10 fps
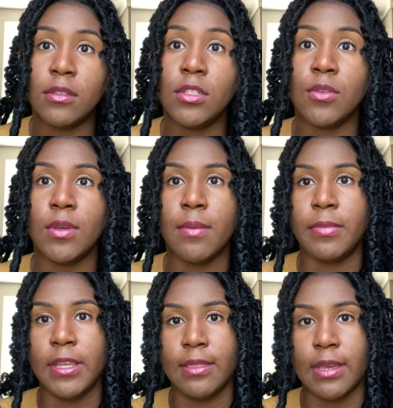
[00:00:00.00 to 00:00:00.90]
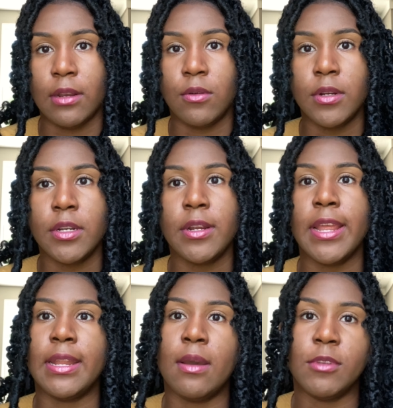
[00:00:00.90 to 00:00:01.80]
to complete that order
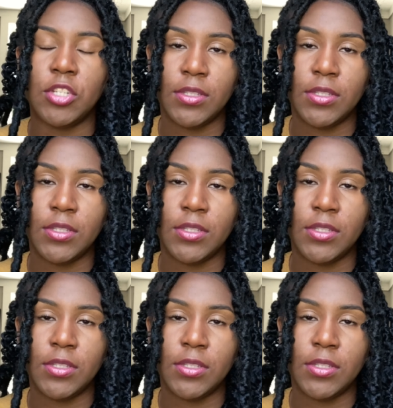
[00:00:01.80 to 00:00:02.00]
and how much it's